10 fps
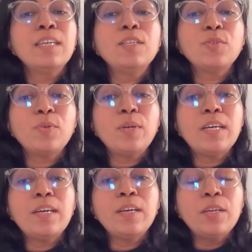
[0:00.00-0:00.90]
So
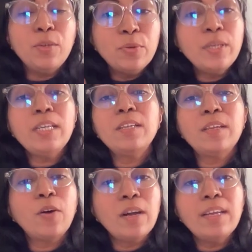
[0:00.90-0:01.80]

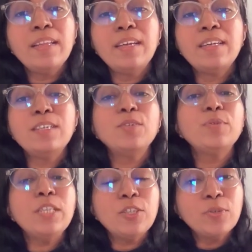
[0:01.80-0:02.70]
the only thing is
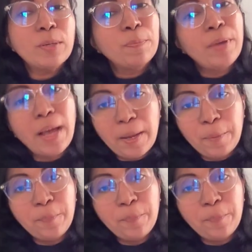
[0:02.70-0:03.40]
you need to apply.